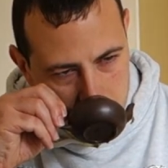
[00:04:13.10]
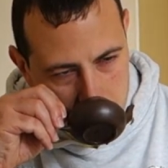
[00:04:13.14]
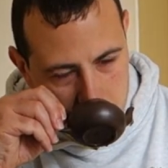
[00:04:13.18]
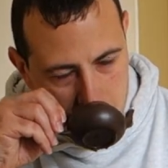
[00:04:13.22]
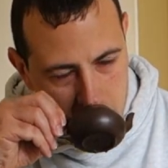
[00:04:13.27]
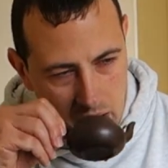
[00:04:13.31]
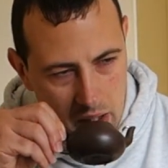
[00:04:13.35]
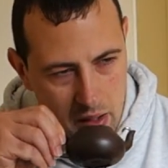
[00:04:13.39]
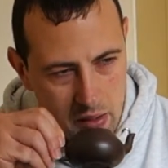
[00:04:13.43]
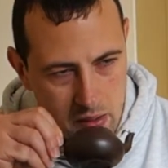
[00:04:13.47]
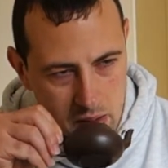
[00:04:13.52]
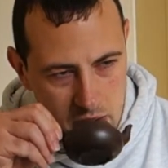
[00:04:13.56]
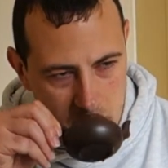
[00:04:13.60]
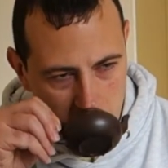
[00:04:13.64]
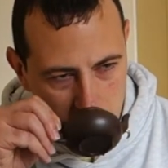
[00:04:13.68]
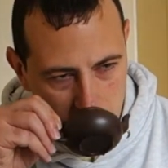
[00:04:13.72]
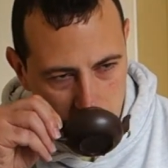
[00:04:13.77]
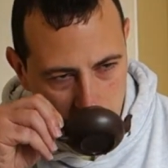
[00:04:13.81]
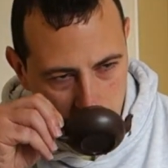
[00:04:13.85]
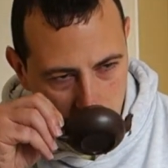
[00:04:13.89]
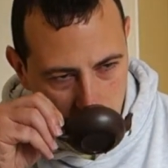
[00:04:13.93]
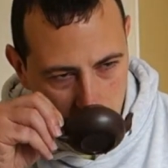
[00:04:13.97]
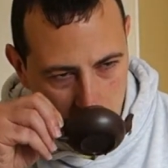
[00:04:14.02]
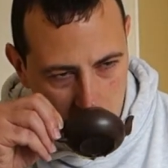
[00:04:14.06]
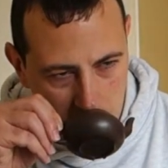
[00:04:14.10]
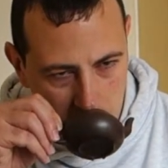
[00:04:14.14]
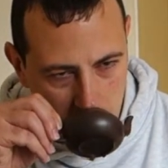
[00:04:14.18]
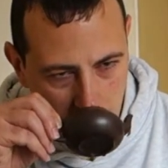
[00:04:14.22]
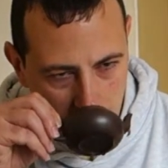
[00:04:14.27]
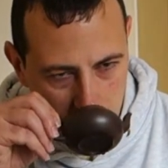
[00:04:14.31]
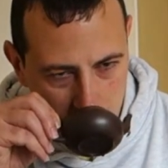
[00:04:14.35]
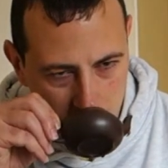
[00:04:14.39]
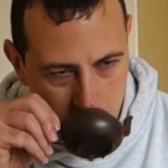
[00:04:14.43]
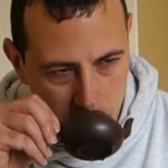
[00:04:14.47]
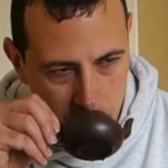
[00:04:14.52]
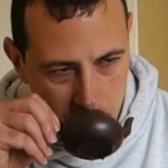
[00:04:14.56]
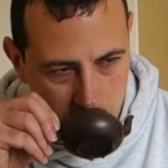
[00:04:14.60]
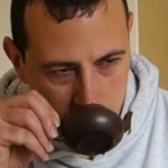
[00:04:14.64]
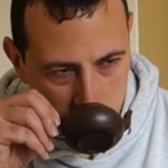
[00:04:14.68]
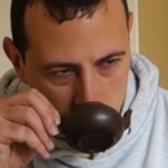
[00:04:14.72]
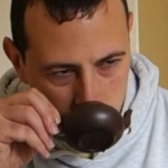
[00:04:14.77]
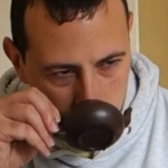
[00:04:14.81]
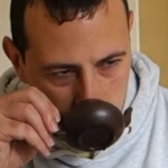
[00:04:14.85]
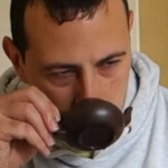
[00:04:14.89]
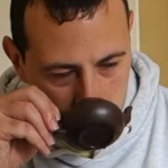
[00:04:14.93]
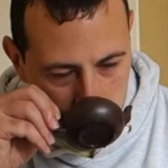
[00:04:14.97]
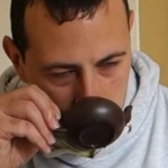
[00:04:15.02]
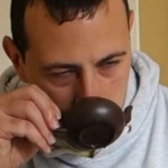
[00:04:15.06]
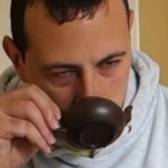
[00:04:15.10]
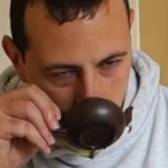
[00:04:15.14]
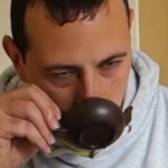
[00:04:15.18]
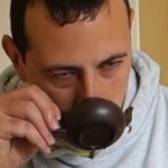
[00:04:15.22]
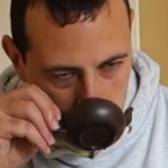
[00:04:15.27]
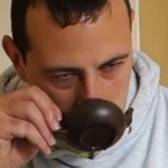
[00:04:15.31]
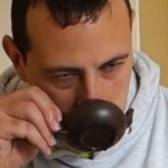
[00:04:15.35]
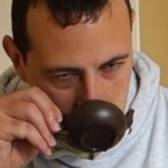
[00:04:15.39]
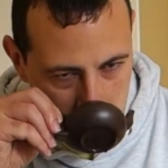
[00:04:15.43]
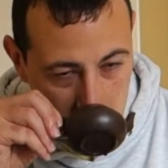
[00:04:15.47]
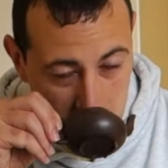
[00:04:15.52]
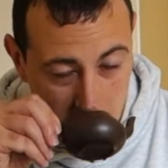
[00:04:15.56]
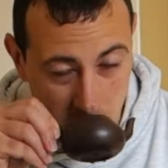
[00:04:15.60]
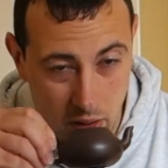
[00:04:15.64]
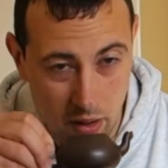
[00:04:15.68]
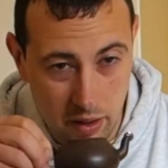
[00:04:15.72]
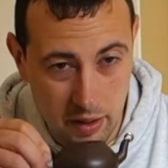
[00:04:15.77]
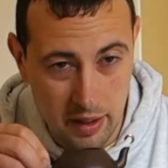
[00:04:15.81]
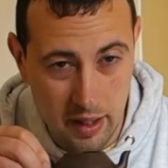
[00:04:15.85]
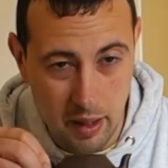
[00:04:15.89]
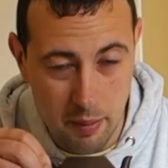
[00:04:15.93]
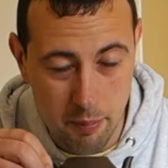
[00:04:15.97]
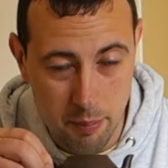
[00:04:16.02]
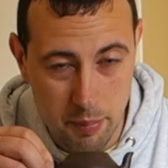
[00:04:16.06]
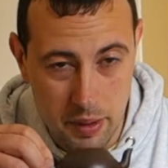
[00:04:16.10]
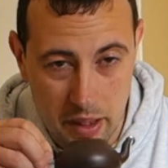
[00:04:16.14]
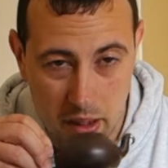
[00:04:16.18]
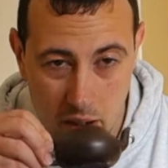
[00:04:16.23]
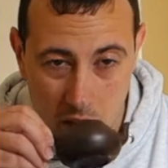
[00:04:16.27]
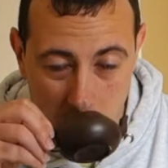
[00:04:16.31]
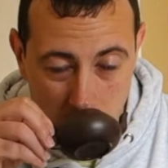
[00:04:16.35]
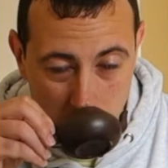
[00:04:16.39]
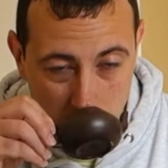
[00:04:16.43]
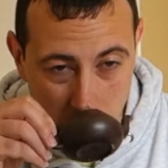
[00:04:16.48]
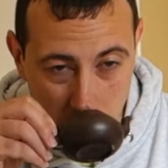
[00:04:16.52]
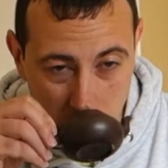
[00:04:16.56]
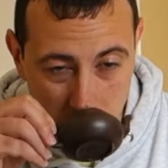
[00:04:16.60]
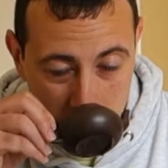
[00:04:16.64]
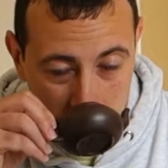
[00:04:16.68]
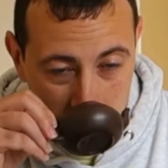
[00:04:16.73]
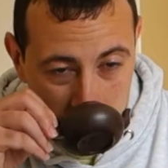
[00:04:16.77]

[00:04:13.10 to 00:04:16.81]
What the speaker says: And some dark wood notes that I can pick up on.